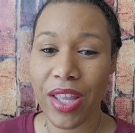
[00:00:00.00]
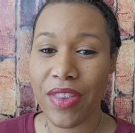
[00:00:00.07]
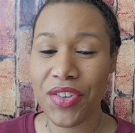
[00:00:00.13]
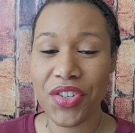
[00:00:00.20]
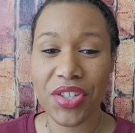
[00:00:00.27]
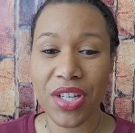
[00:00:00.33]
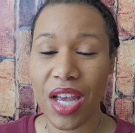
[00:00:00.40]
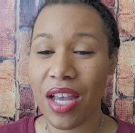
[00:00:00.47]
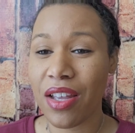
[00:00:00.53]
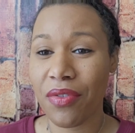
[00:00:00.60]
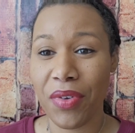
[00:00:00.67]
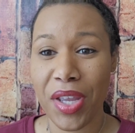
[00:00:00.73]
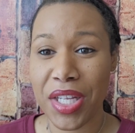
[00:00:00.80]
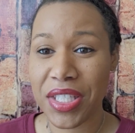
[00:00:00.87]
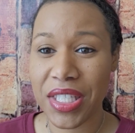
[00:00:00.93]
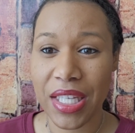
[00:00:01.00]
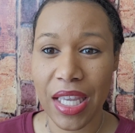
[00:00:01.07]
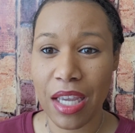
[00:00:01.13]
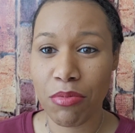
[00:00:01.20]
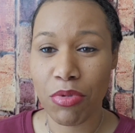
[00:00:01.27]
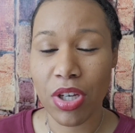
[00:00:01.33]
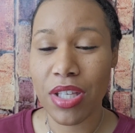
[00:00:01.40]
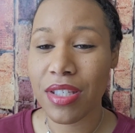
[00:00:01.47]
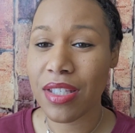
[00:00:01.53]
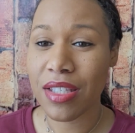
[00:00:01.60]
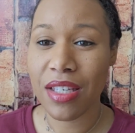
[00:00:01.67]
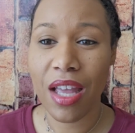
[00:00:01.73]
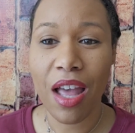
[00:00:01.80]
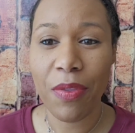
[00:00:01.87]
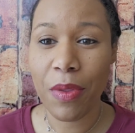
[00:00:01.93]
This is not a fancy camera. This is
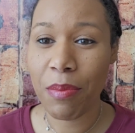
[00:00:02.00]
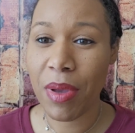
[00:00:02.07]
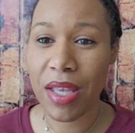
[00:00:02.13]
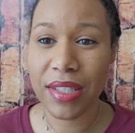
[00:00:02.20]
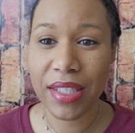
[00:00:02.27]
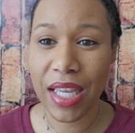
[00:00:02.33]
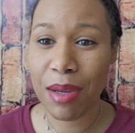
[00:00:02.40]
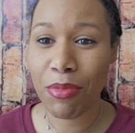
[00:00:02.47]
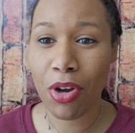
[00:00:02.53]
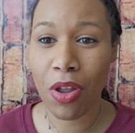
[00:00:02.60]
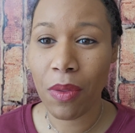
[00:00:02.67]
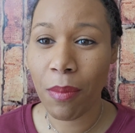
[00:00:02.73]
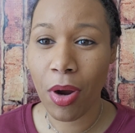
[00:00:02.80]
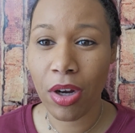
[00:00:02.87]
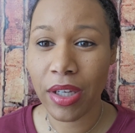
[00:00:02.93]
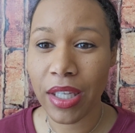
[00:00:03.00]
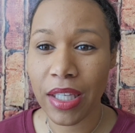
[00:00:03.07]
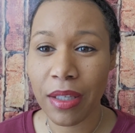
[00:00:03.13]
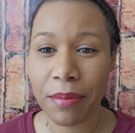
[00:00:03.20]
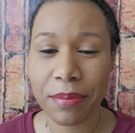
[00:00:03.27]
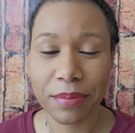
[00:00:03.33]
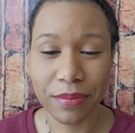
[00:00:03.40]
not the best camera on the market.